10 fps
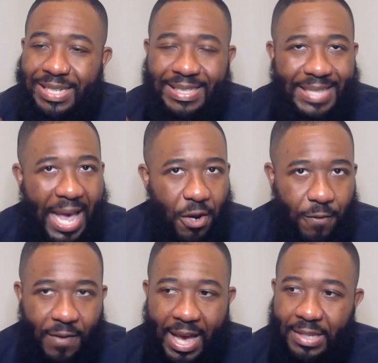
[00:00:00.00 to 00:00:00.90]

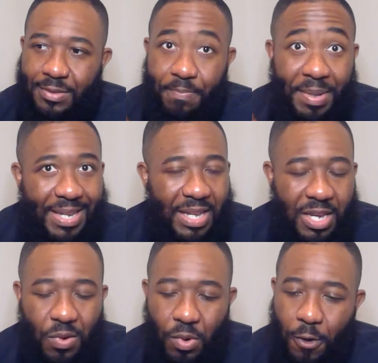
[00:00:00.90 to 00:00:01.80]
sacrifice, being a
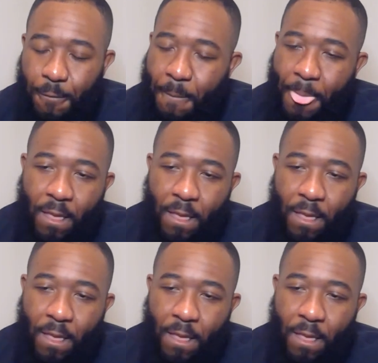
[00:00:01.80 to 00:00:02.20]
hero,